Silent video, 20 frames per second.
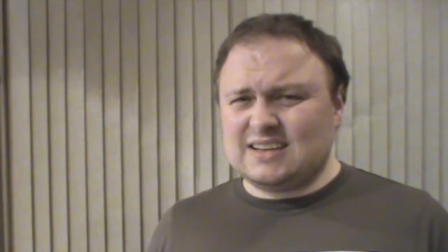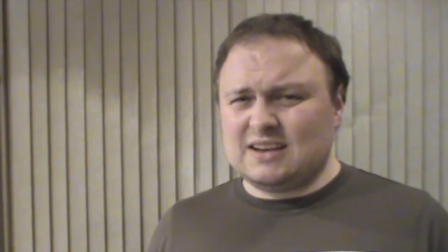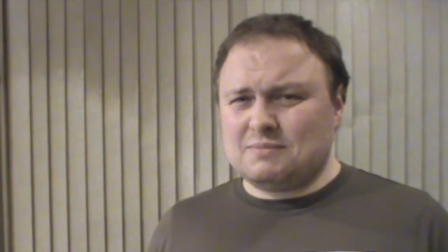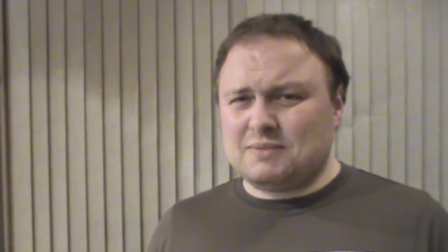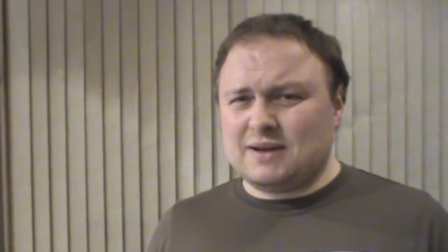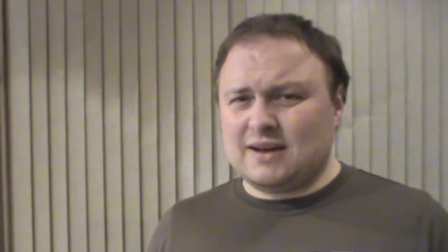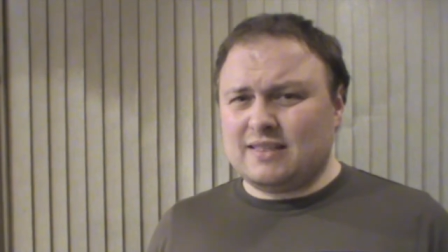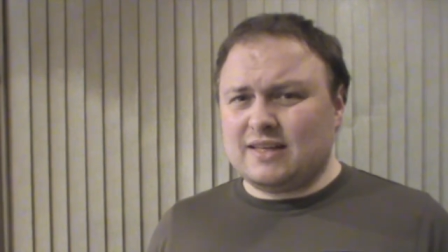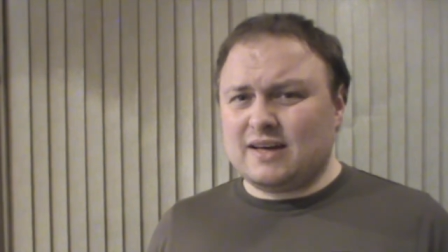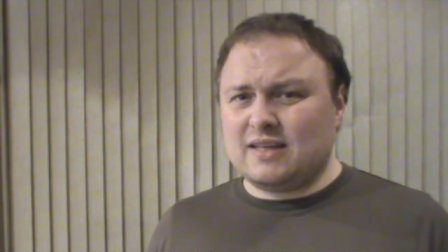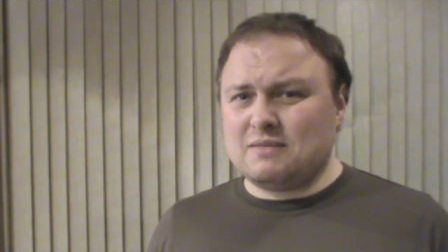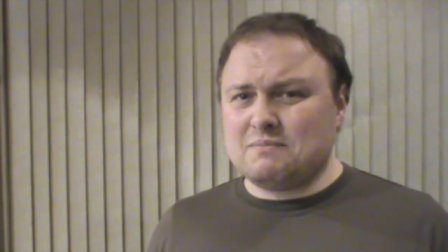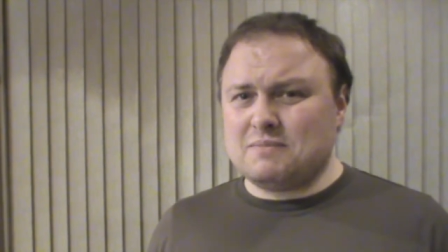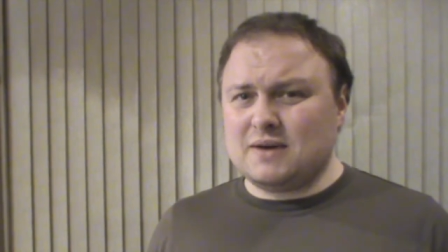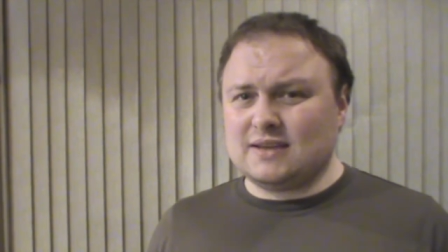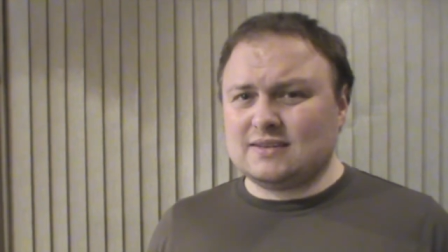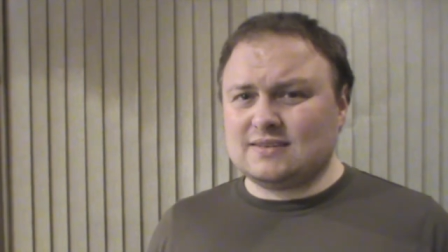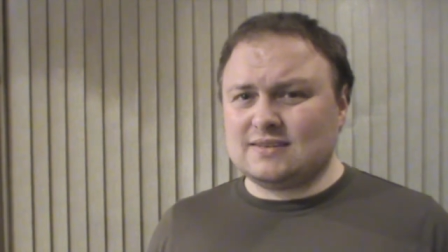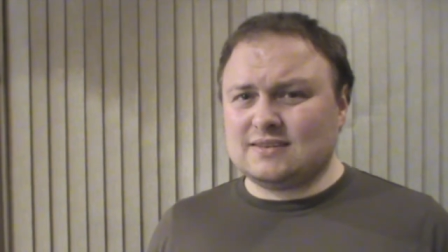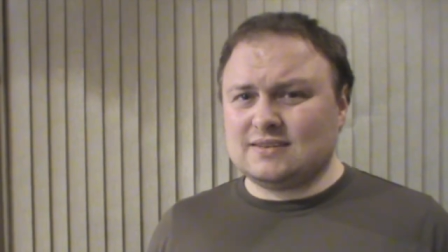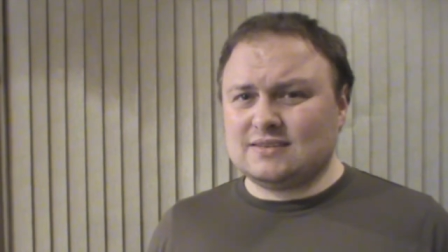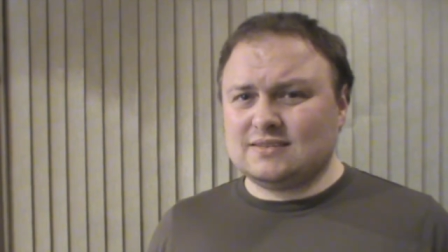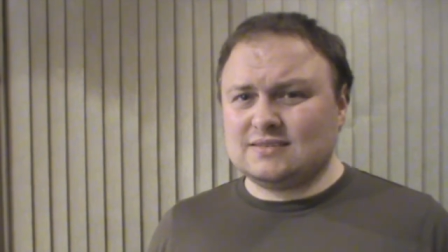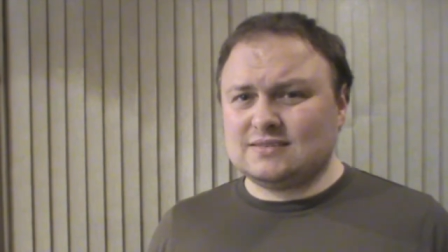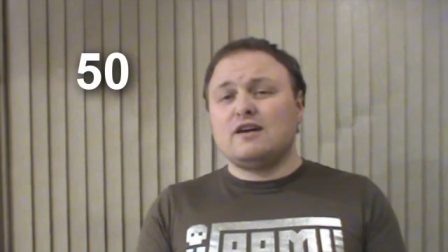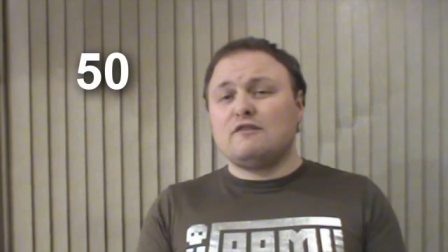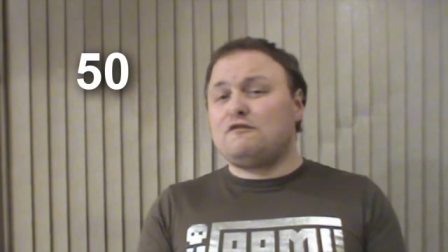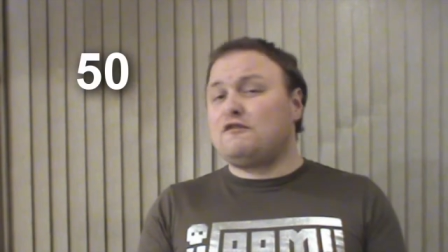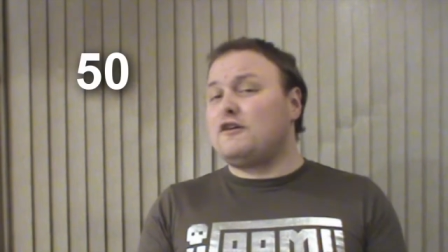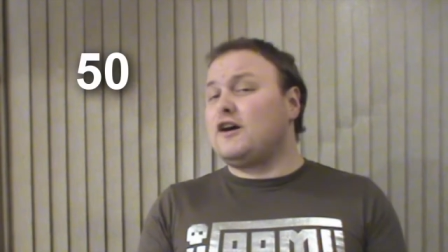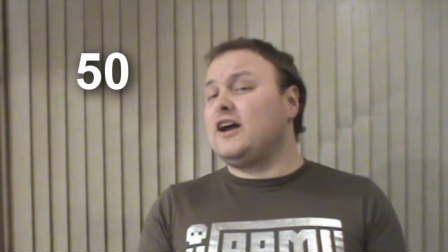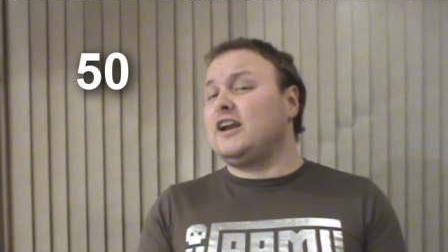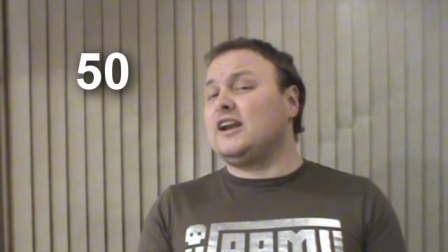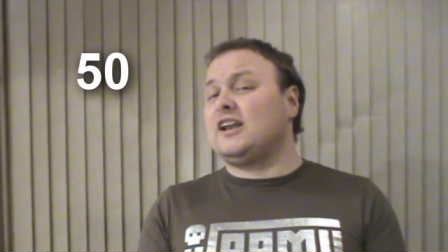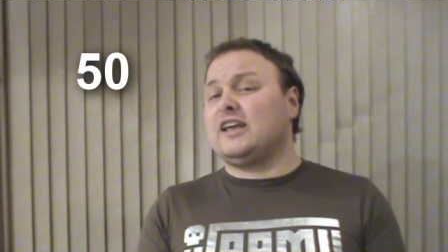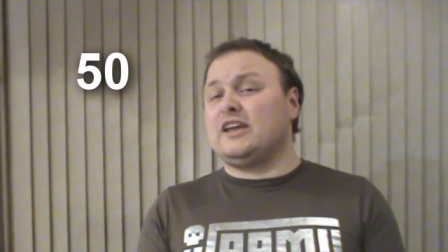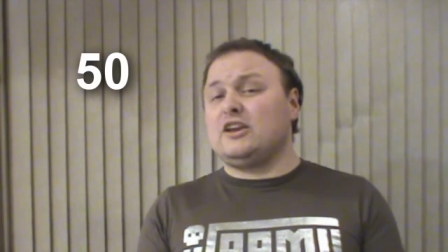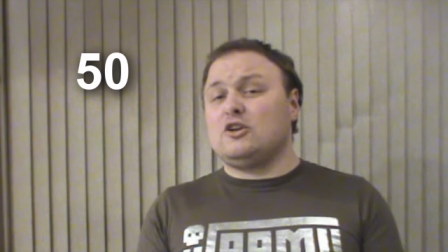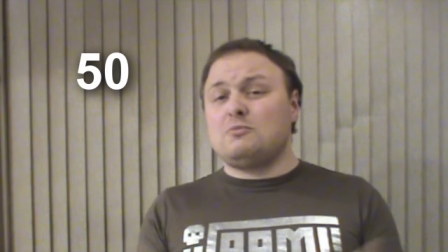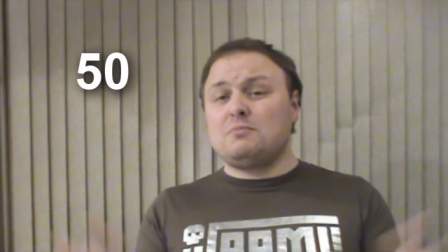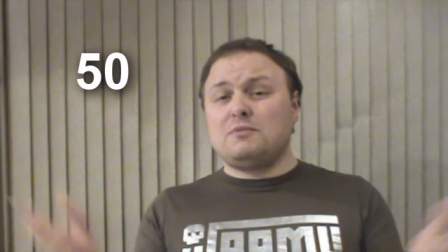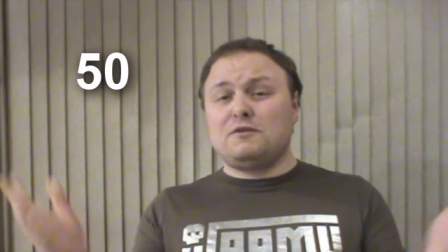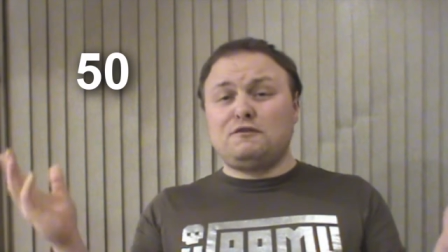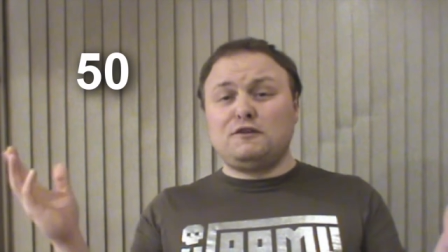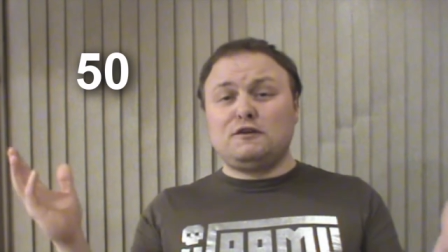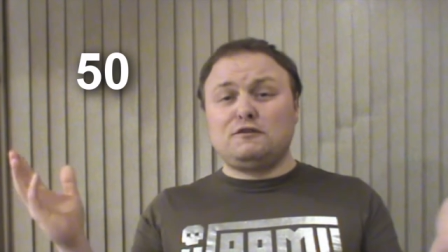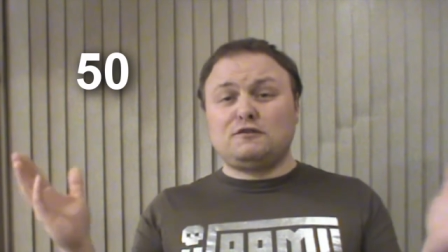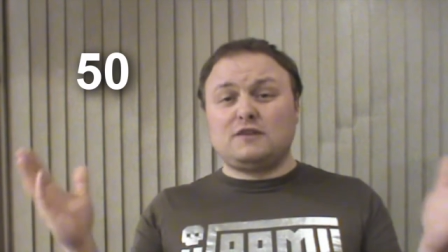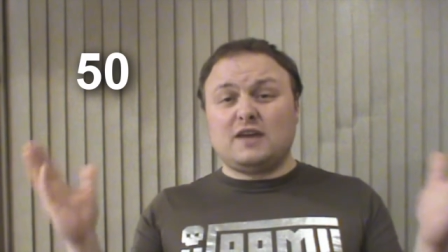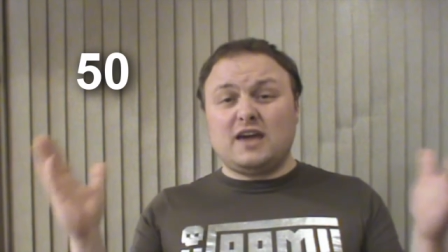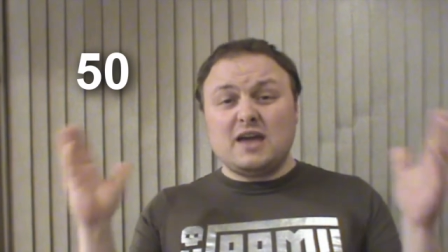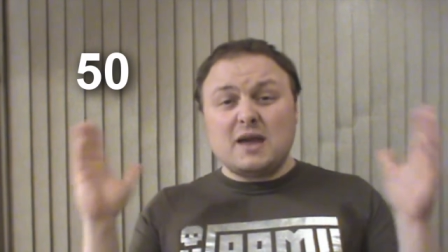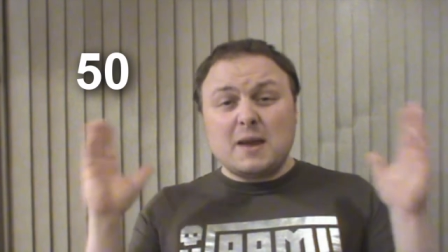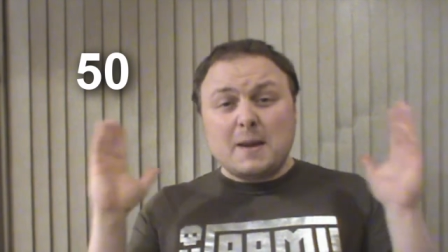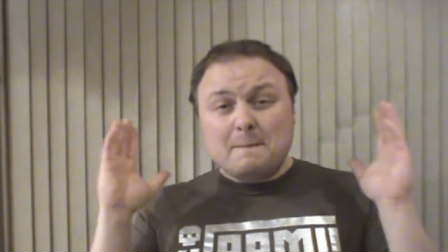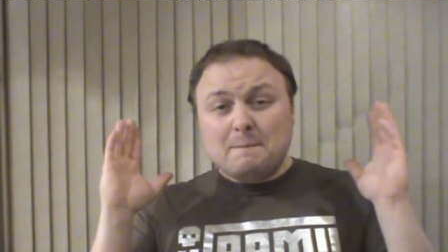said about that the better. And finally, number 50,